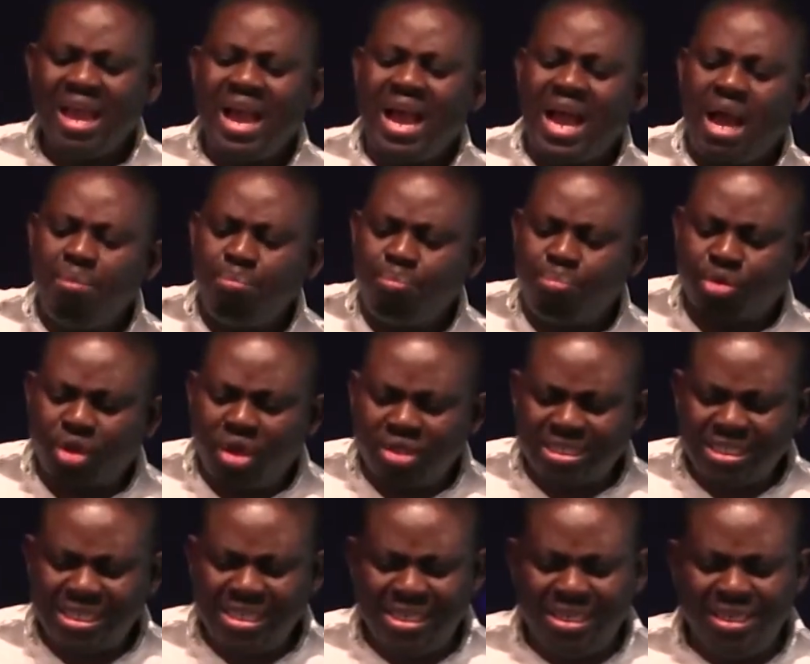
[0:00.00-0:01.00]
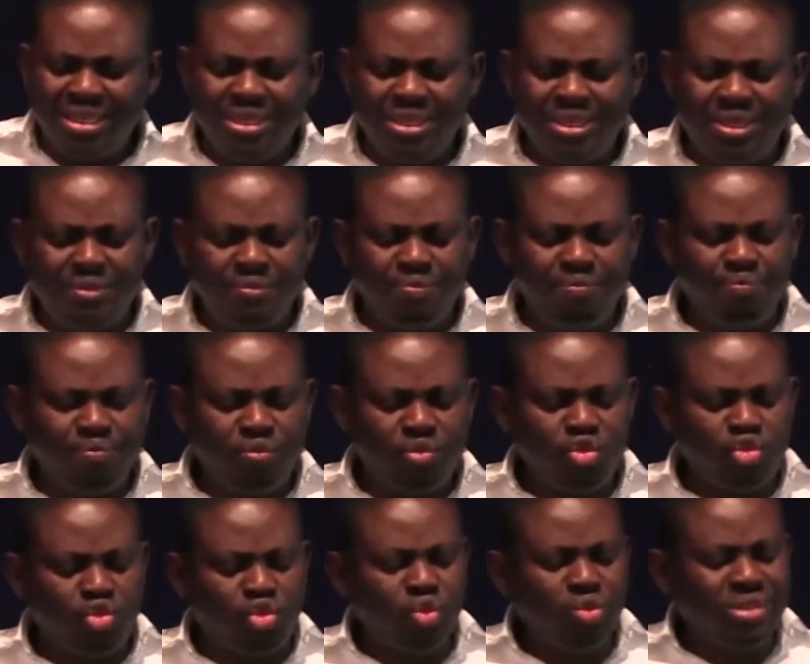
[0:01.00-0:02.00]
and brought him
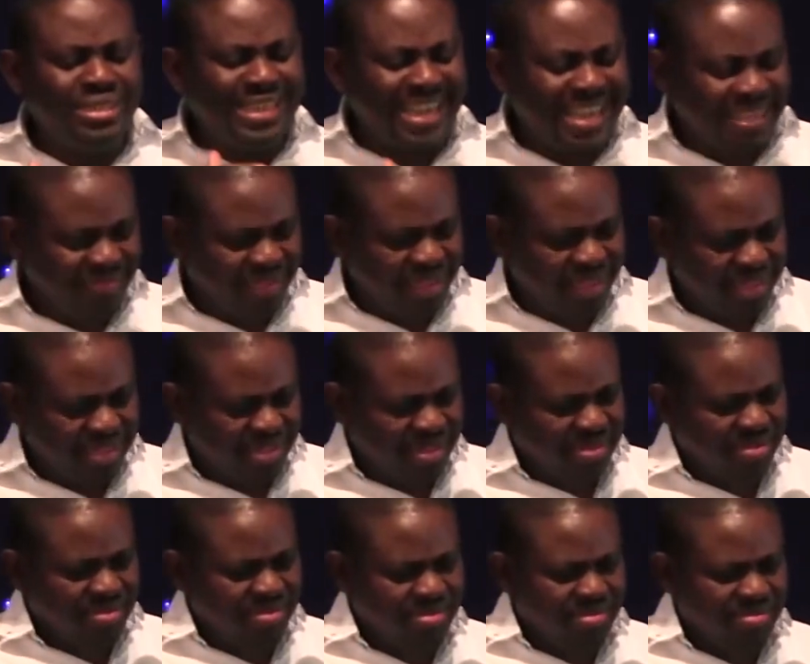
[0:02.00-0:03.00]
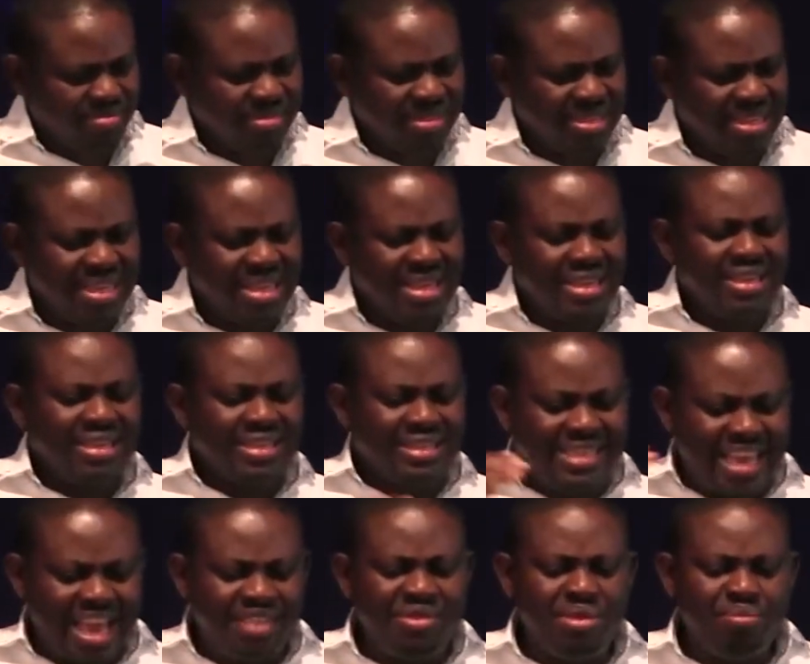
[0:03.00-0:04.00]
to David,
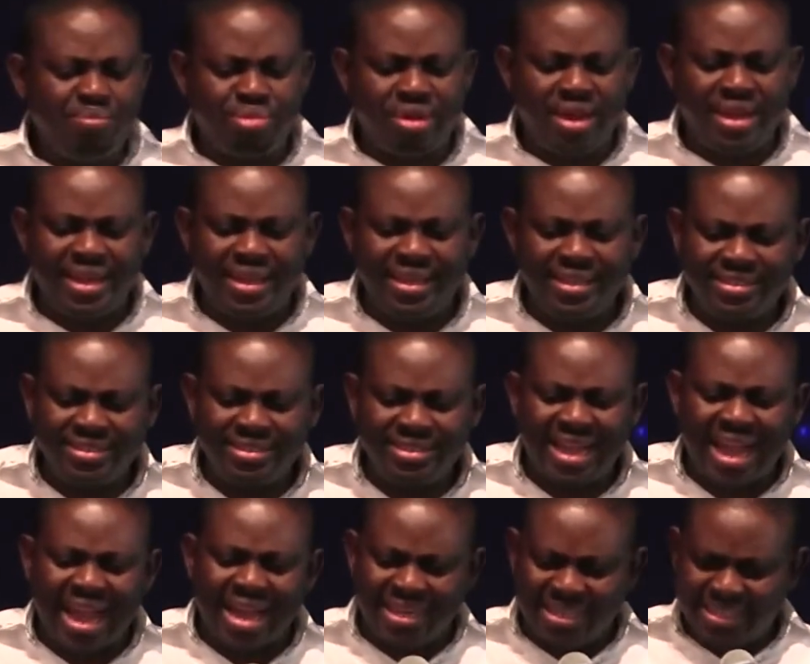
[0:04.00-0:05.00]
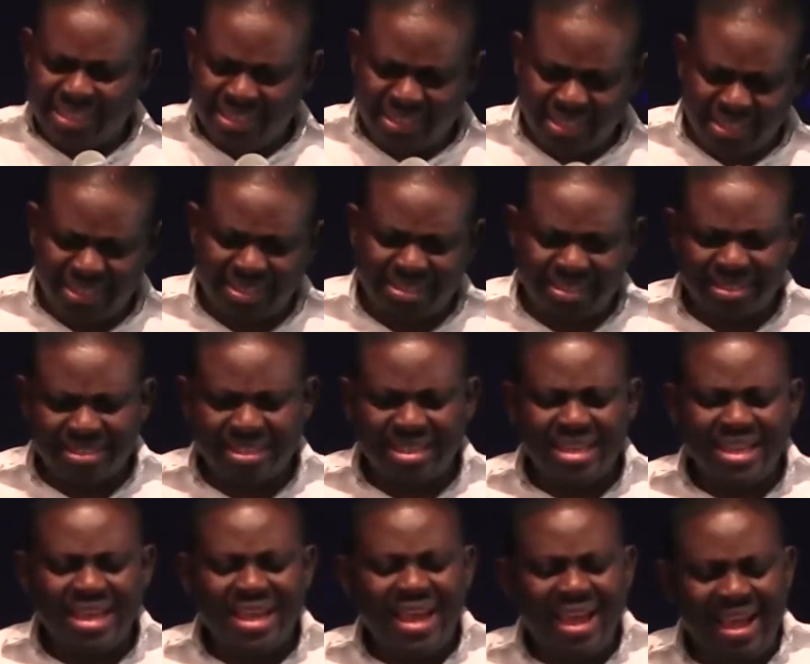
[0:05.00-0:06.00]
gave him bread, and he did eat.
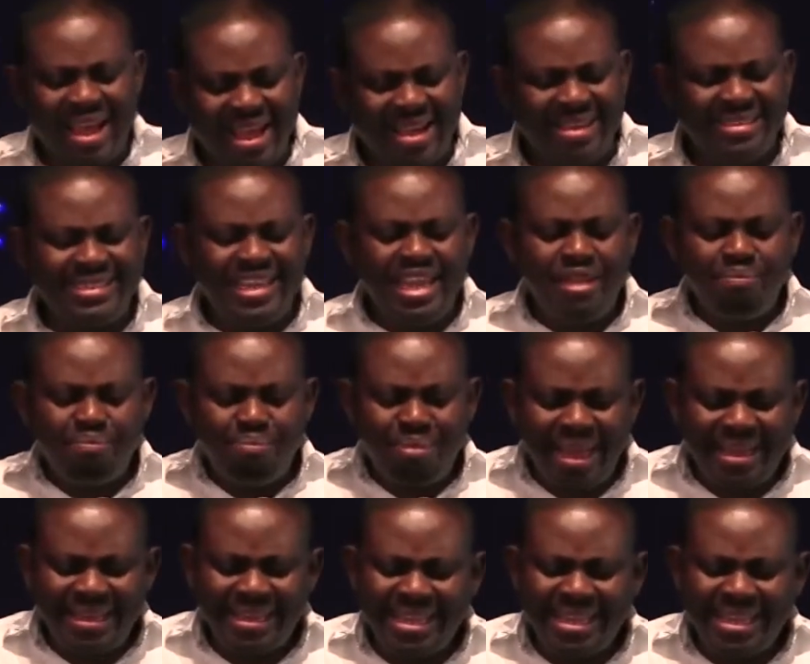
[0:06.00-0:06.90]
And they made